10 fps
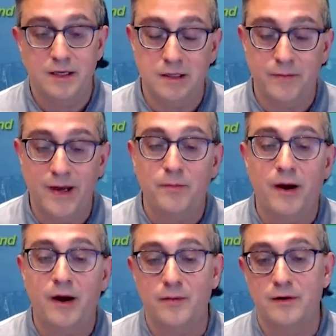the bad
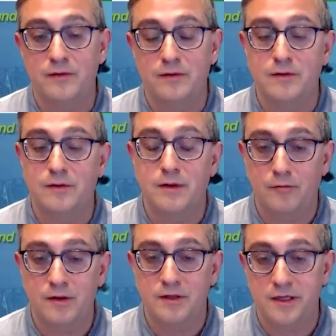part about
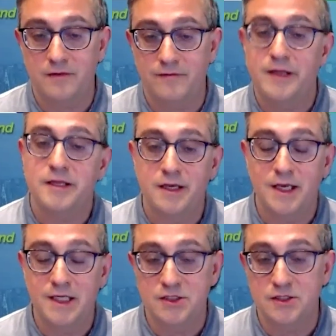real estate
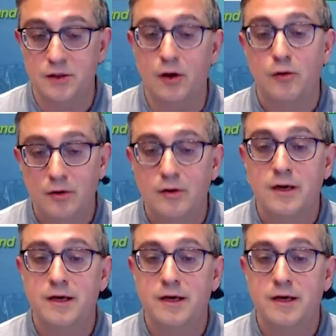investing, it's slow.